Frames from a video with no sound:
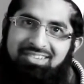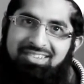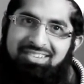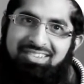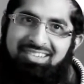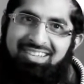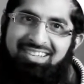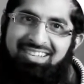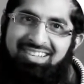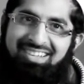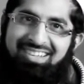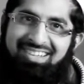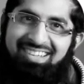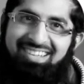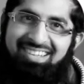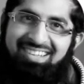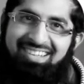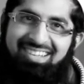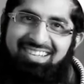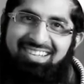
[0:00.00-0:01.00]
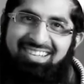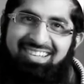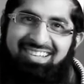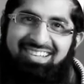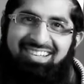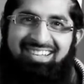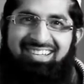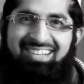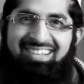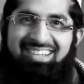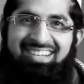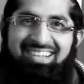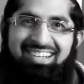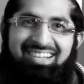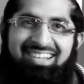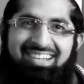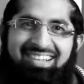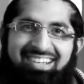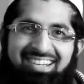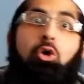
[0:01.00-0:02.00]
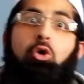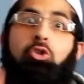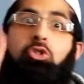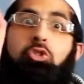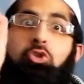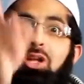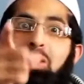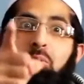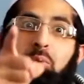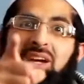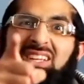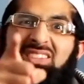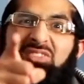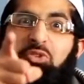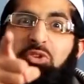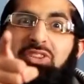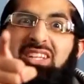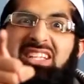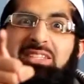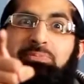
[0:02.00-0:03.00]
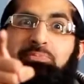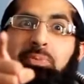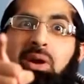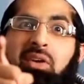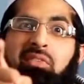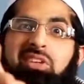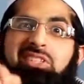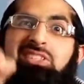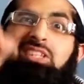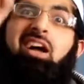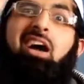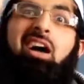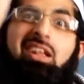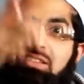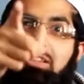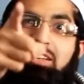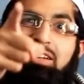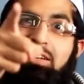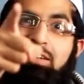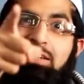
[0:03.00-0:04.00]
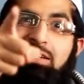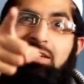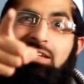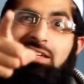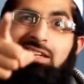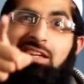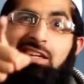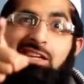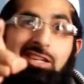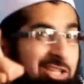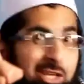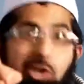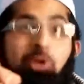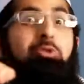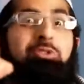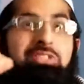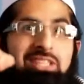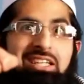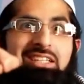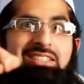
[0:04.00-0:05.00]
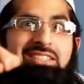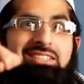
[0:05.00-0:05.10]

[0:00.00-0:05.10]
Sorry, dude, I, I got three words for these brothers. Atar. Use